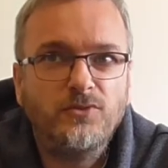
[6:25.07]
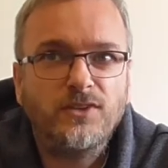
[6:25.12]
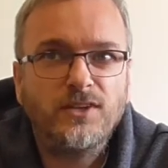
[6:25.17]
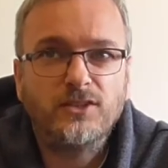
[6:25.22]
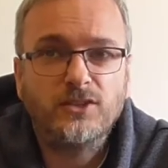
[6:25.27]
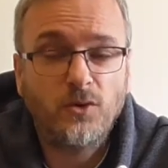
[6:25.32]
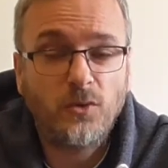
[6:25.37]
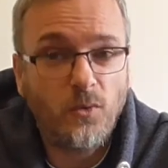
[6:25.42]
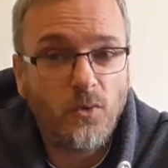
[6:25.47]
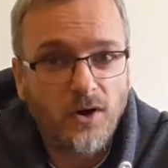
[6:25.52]
There's
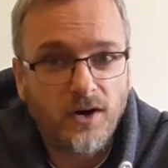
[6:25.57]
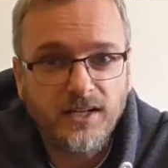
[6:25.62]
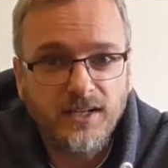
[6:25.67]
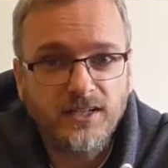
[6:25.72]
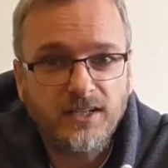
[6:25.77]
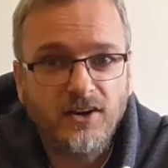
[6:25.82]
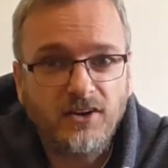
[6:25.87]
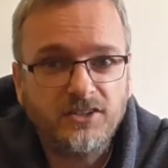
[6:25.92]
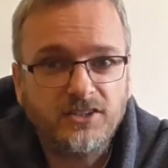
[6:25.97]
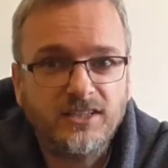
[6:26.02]
quite a
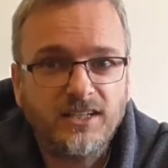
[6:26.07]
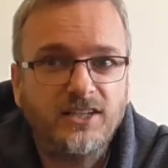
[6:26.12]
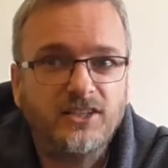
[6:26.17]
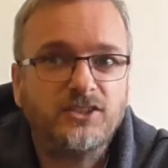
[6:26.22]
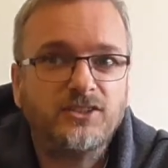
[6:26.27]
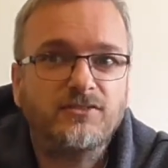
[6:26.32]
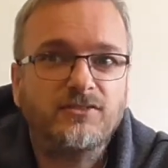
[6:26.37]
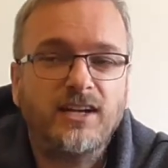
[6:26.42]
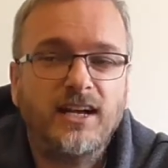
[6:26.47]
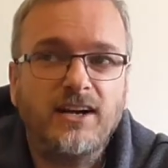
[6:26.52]
nice
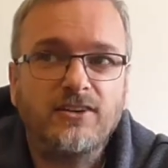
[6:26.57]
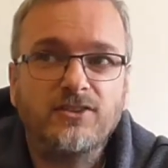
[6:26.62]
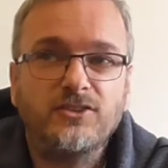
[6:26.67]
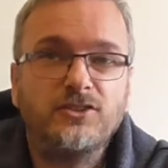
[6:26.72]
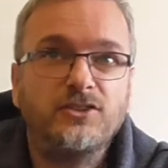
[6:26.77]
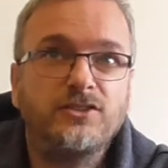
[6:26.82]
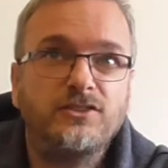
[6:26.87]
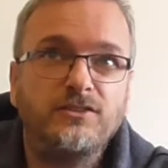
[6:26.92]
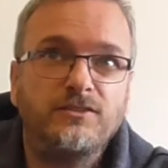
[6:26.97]
selection of characters.